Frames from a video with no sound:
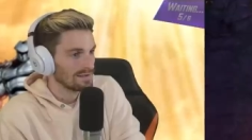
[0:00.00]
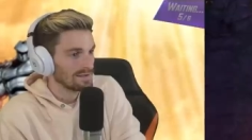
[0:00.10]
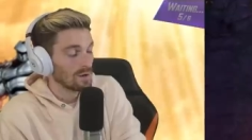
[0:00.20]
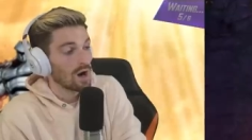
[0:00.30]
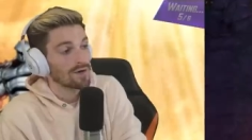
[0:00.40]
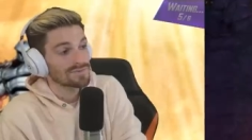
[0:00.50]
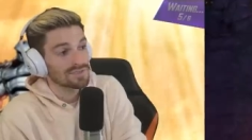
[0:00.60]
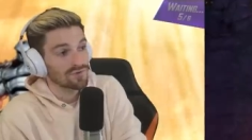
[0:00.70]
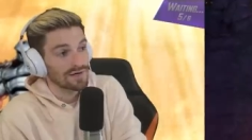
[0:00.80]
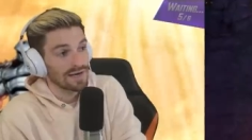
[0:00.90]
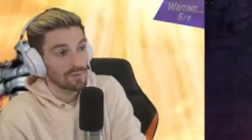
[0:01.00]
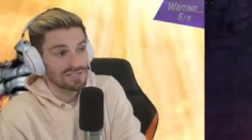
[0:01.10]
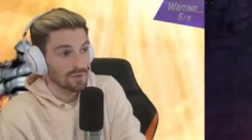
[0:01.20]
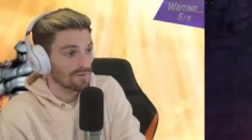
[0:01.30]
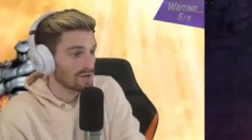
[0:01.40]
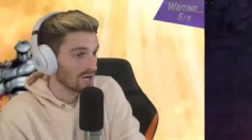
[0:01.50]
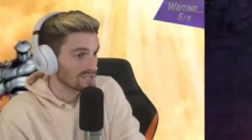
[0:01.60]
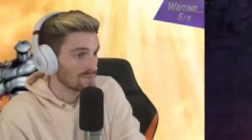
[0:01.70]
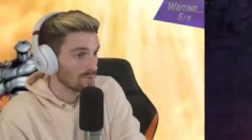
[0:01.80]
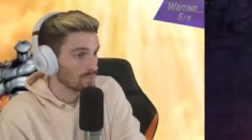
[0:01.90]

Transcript: Now, obviously, right now, we don't have Cosmo.